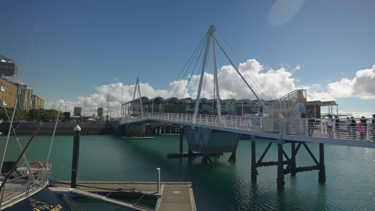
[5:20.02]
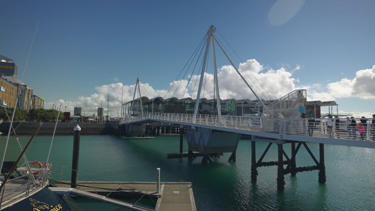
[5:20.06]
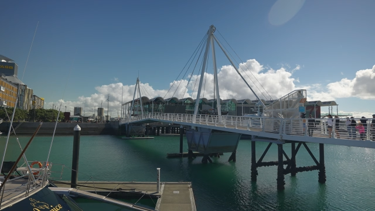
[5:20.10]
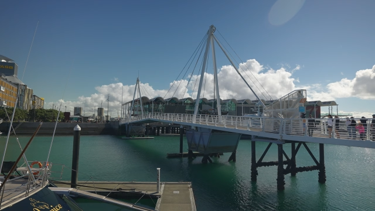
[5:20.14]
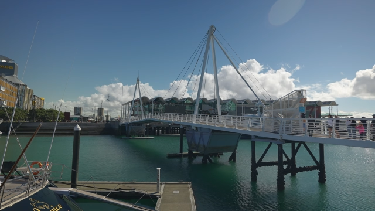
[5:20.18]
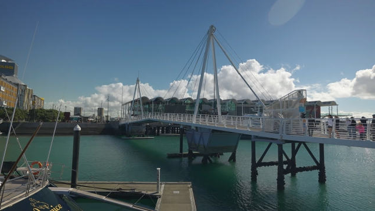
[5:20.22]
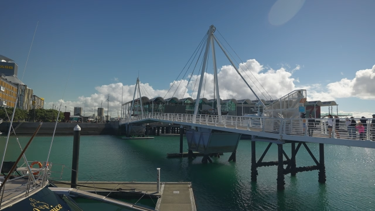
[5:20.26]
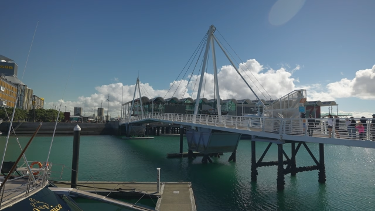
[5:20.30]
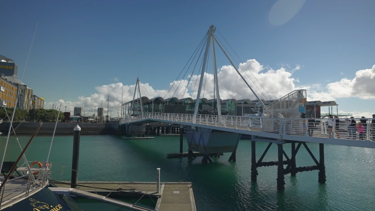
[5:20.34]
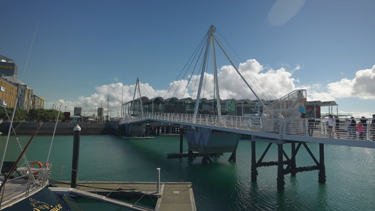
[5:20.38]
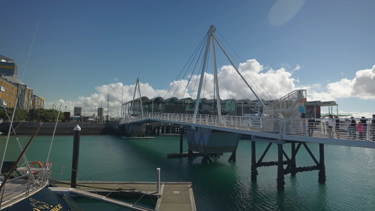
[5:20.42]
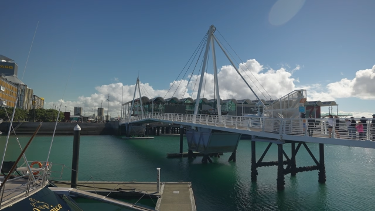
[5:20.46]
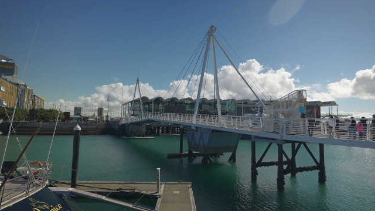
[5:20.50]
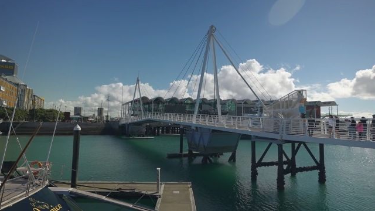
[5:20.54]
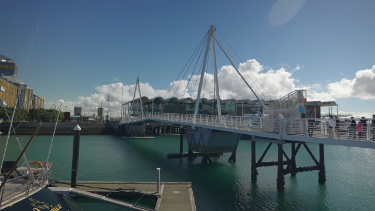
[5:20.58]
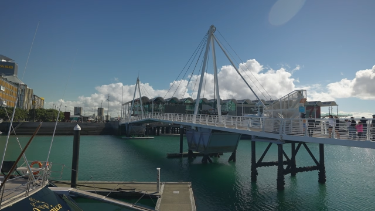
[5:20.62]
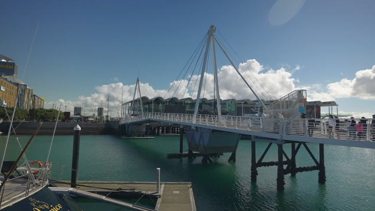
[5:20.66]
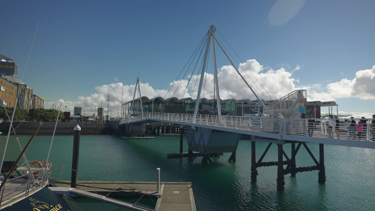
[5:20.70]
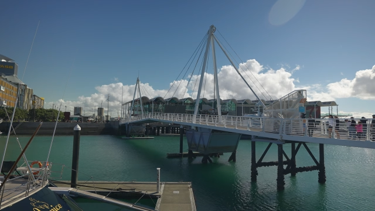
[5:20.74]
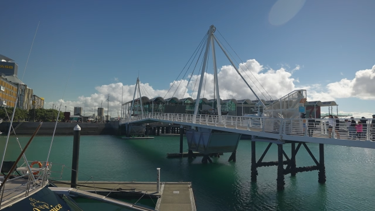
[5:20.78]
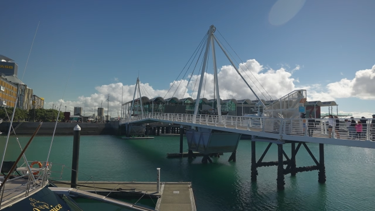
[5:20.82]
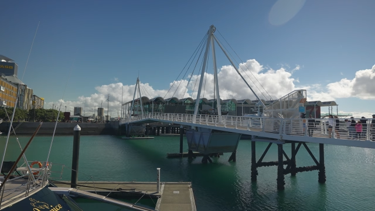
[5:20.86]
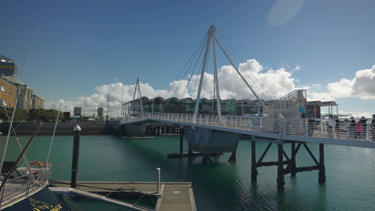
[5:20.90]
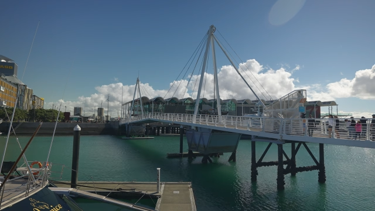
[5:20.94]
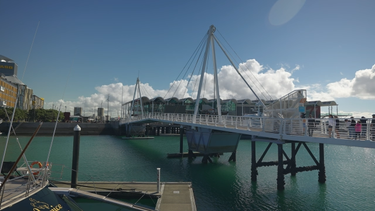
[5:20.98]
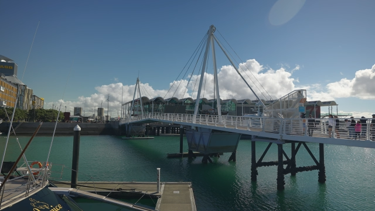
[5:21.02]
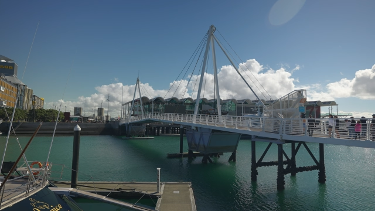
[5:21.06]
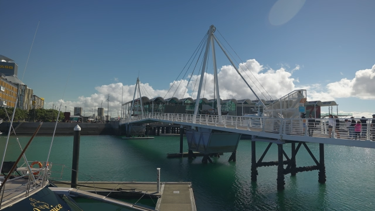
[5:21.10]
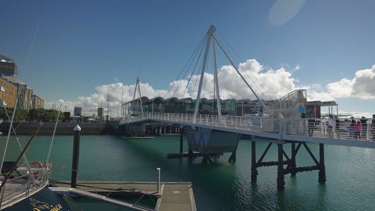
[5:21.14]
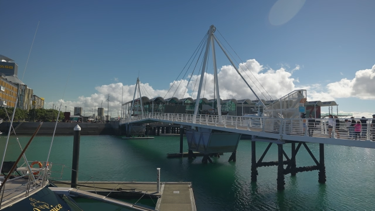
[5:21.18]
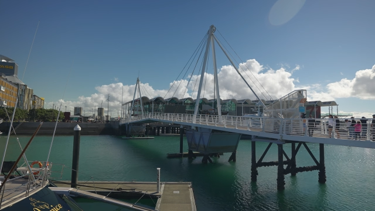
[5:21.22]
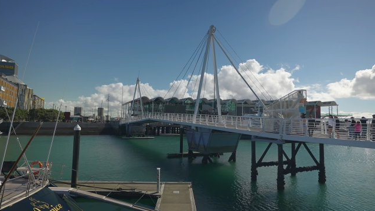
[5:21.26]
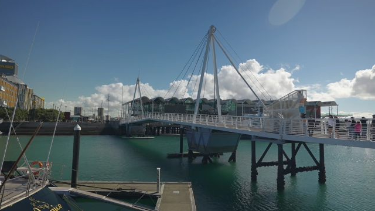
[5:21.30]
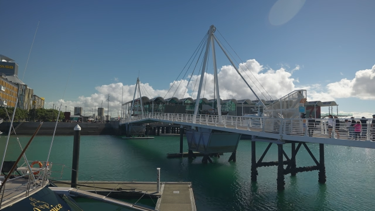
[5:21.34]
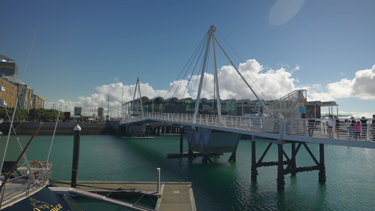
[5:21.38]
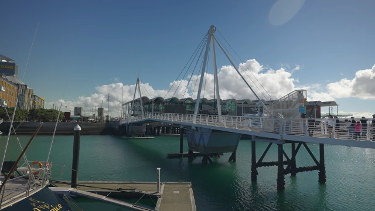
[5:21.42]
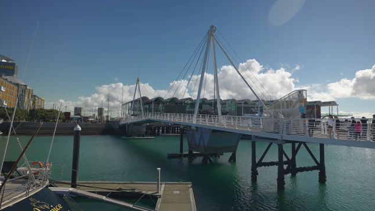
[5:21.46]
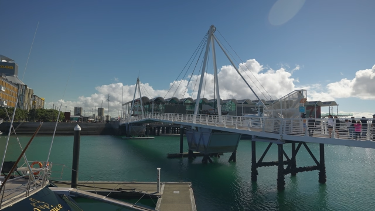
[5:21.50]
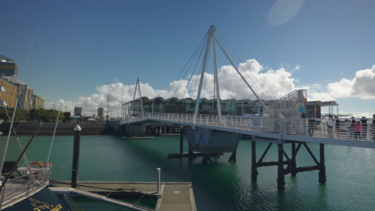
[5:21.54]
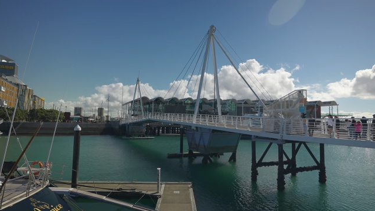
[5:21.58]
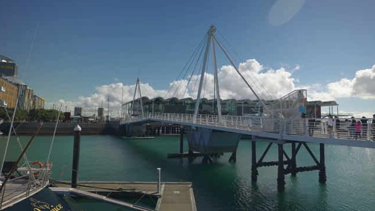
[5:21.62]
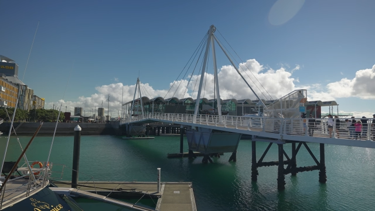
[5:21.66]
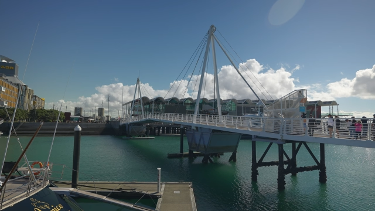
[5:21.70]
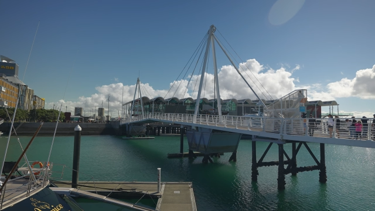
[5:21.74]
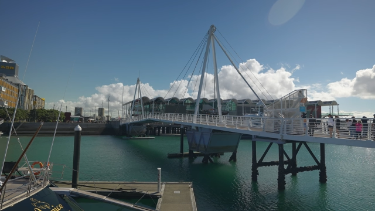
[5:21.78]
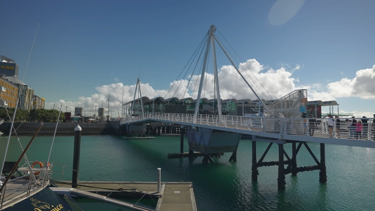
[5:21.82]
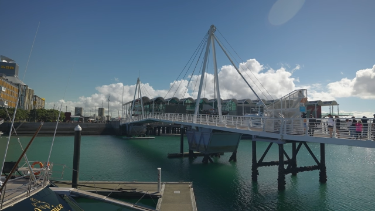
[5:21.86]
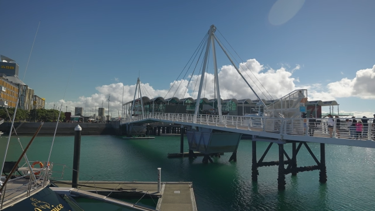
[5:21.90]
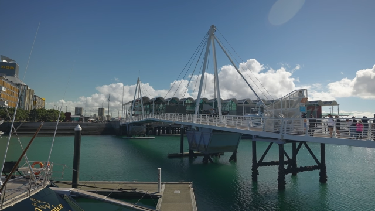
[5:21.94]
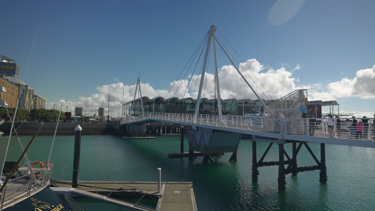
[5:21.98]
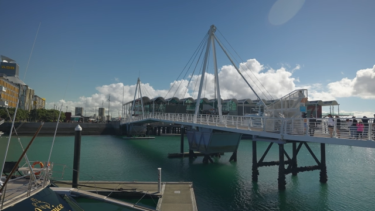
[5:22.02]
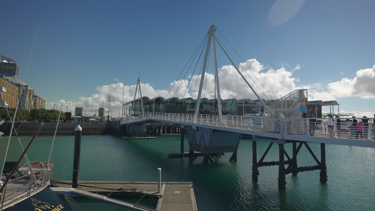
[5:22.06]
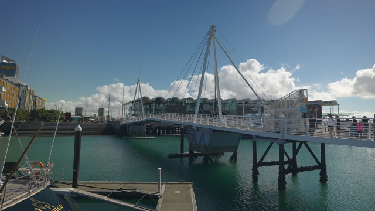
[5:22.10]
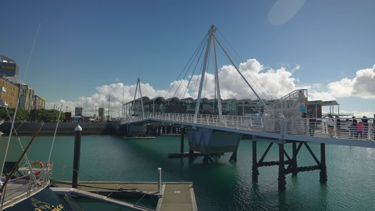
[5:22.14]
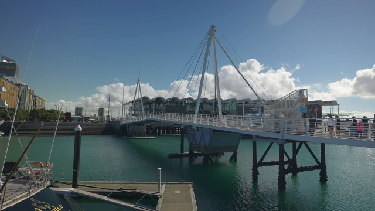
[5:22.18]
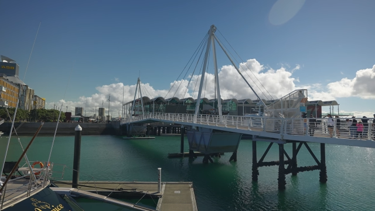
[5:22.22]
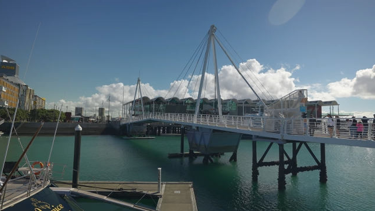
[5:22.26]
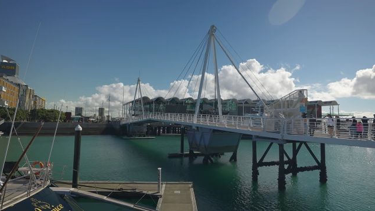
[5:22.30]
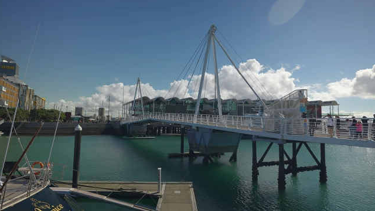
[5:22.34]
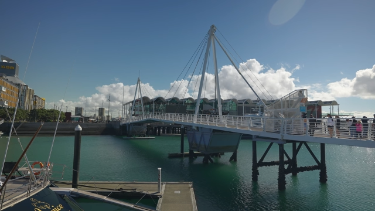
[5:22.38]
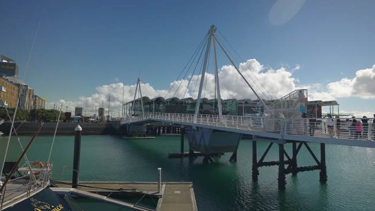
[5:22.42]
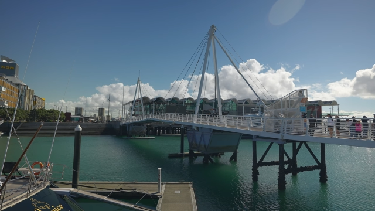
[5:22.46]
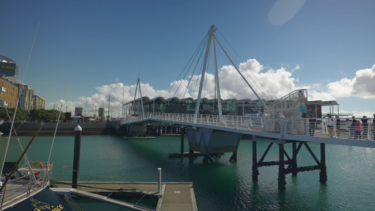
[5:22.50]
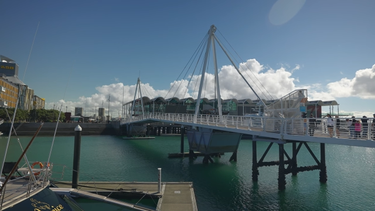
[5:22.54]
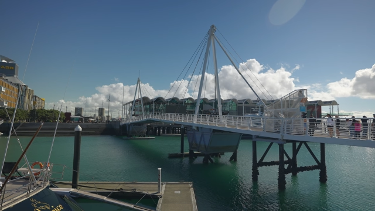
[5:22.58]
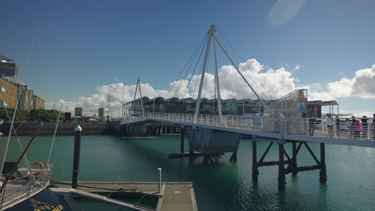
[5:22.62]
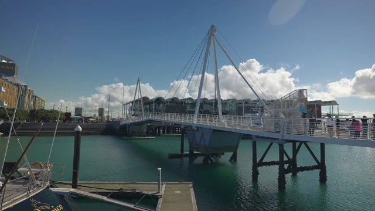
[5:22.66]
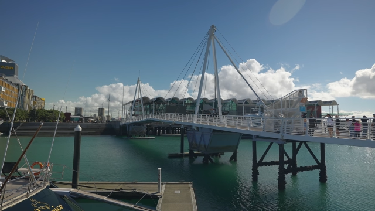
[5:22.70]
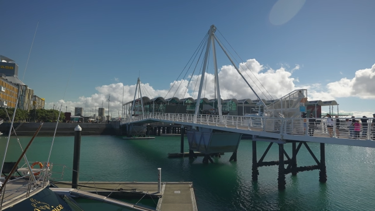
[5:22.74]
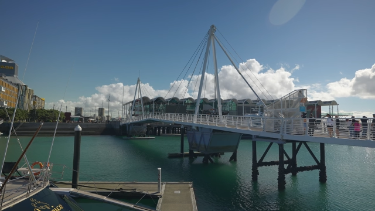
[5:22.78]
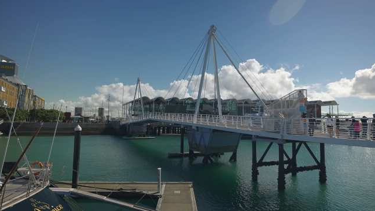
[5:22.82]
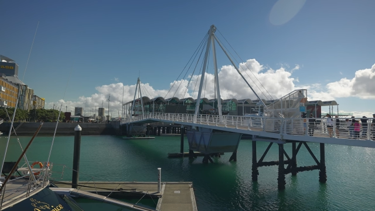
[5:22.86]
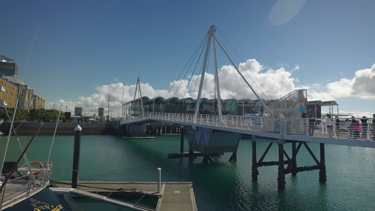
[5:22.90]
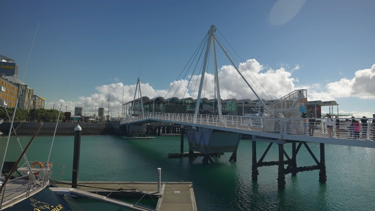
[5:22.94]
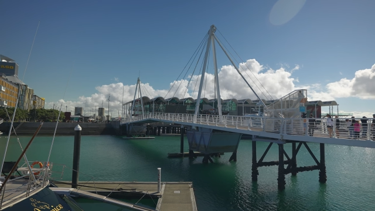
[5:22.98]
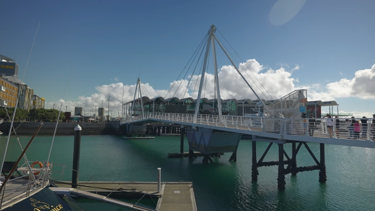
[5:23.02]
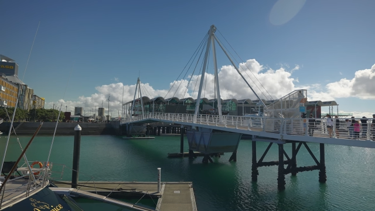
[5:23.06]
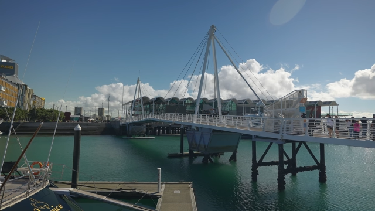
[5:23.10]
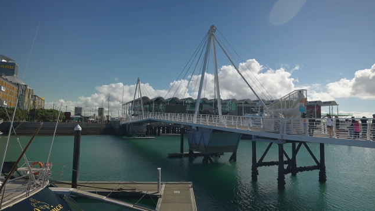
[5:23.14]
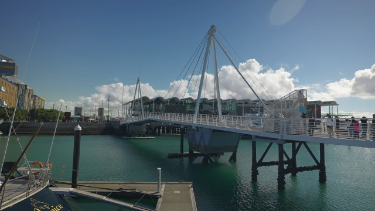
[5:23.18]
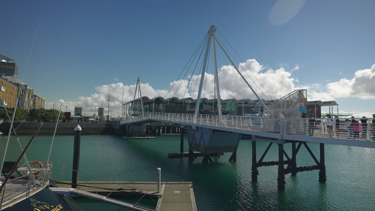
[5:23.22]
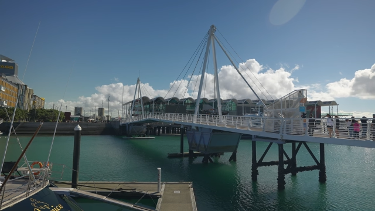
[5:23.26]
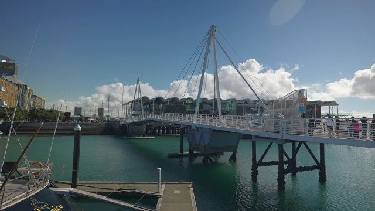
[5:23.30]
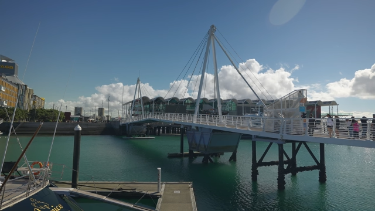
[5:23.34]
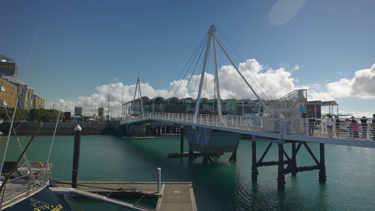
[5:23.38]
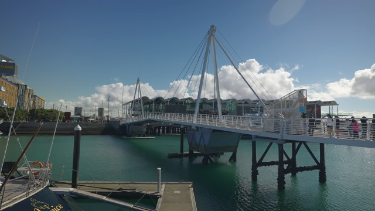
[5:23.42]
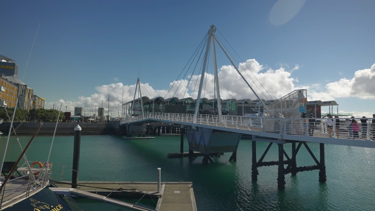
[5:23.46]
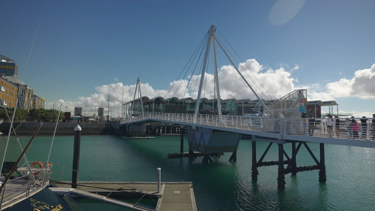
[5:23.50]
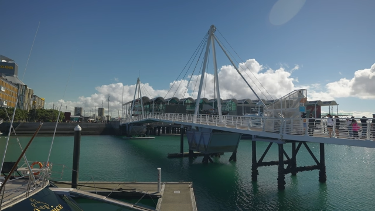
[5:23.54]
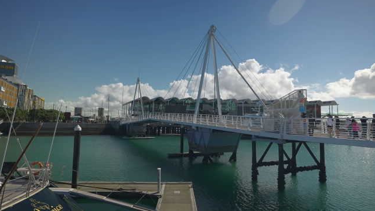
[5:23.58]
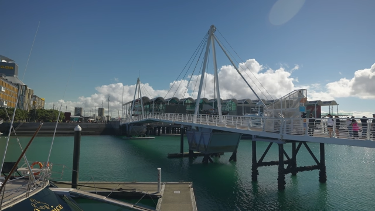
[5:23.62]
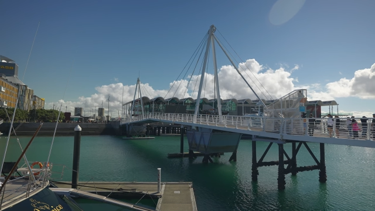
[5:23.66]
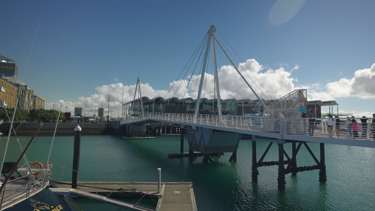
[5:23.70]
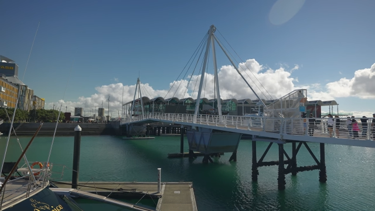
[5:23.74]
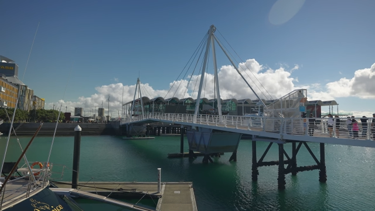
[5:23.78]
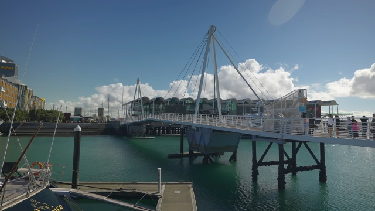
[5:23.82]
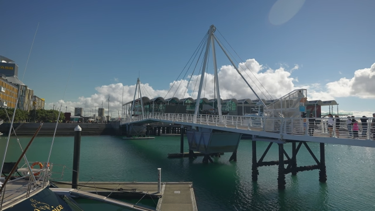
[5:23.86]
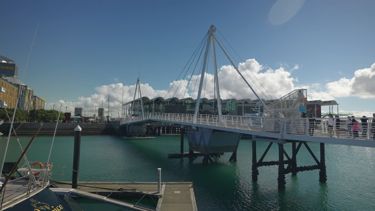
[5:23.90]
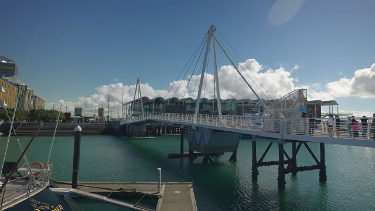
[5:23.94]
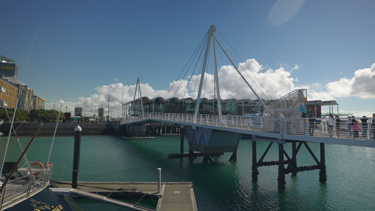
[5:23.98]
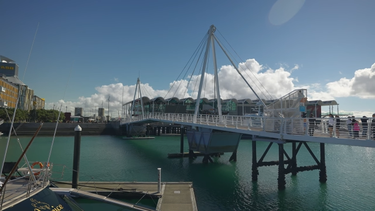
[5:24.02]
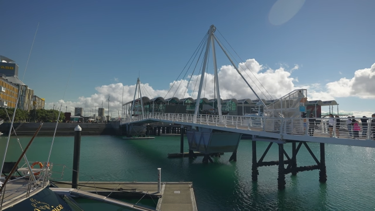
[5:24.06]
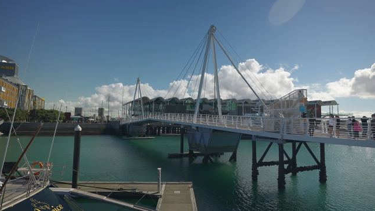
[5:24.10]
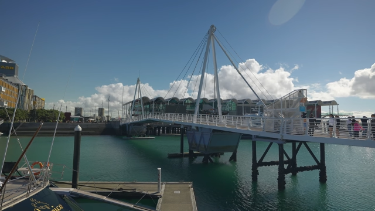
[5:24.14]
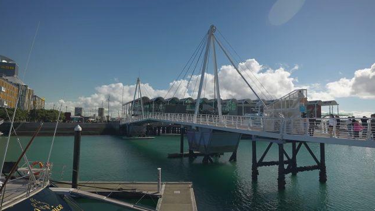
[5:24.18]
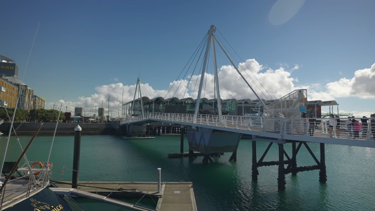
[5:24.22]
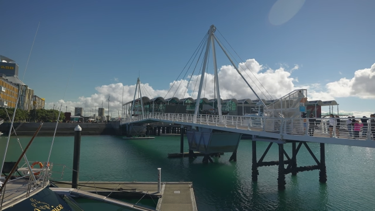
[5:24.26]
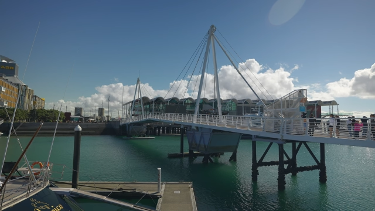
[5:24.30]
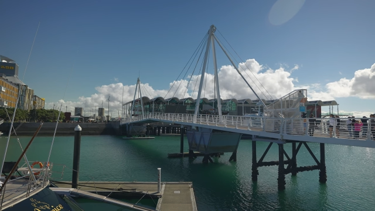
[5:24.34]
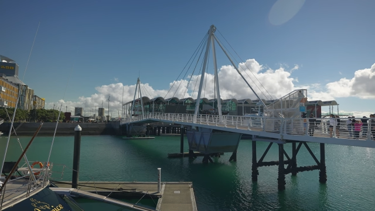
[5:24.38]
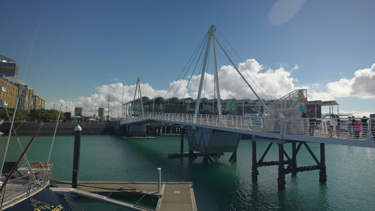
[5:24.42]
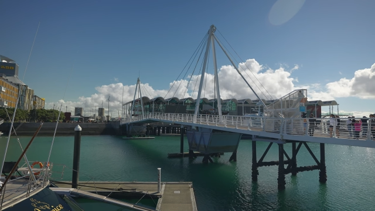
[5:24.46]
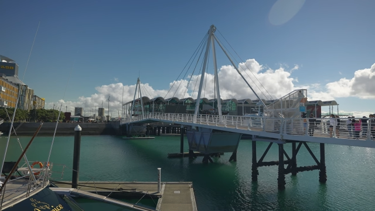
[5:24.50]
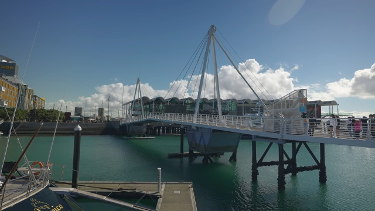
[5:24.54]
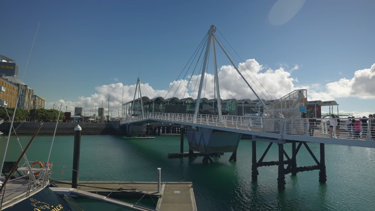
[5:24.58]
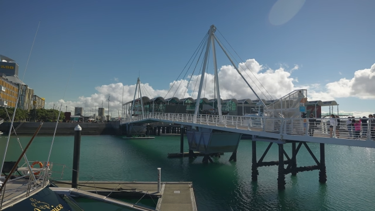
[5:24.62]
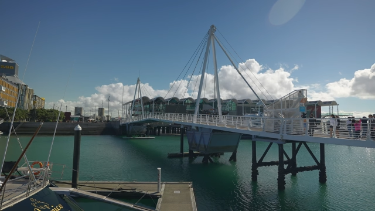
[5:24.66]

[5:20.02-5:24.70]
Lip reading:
[unreadable: no face in view]